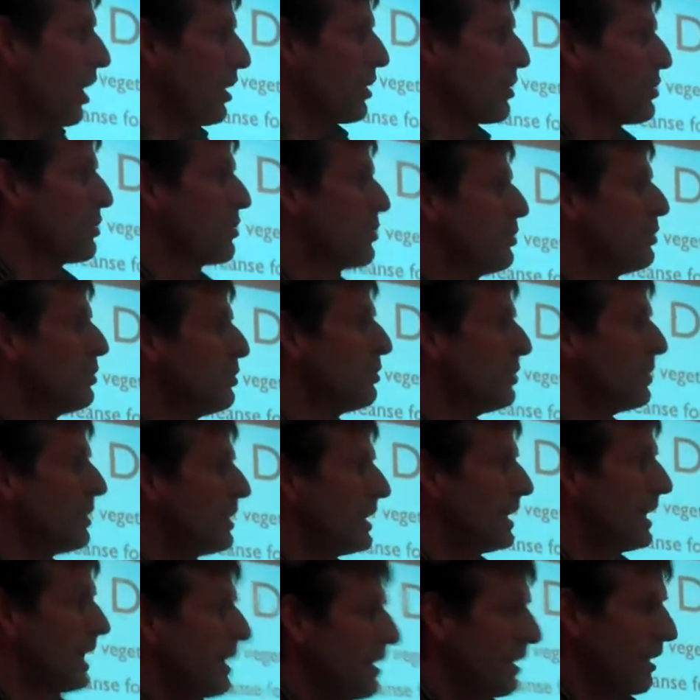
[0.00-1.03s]
are so
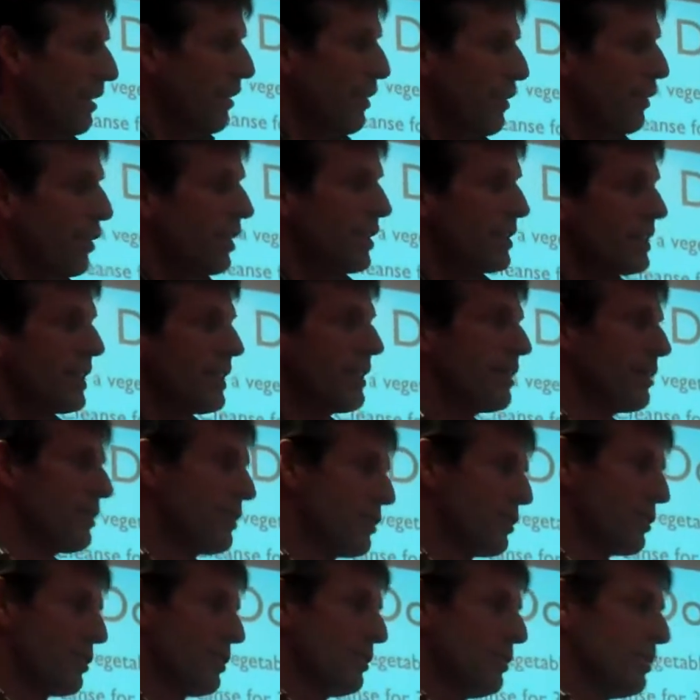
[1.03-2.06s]
lethargic, they're
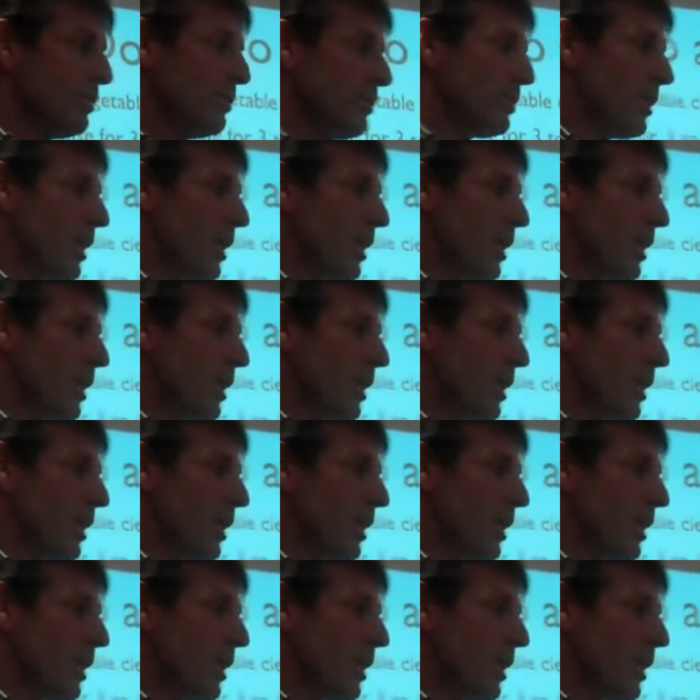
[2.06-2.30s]
so